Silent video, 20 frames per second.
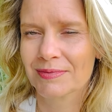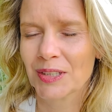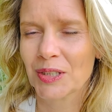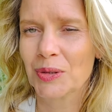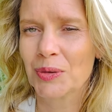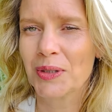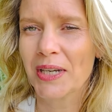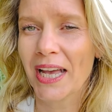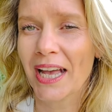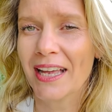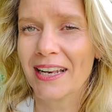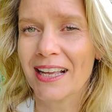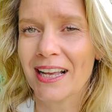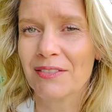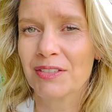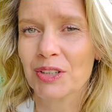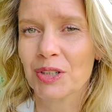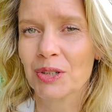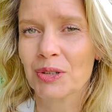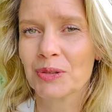You can
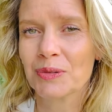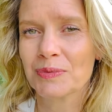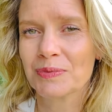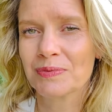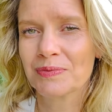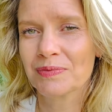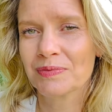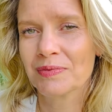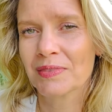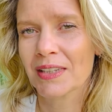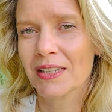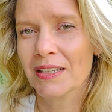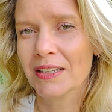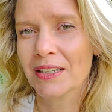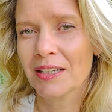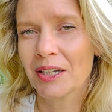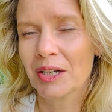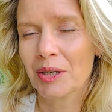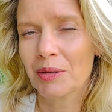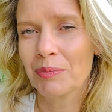have it all.
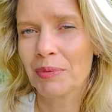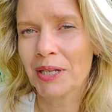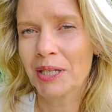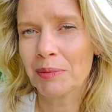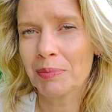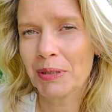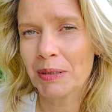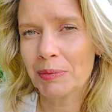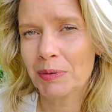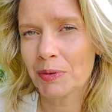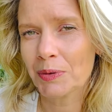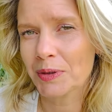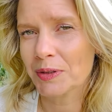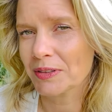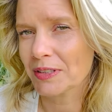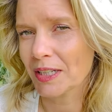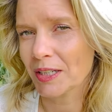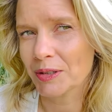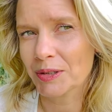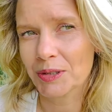Many people will
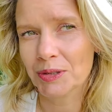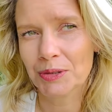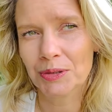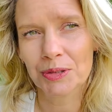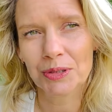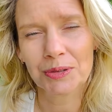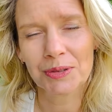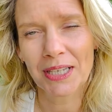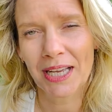tell you, you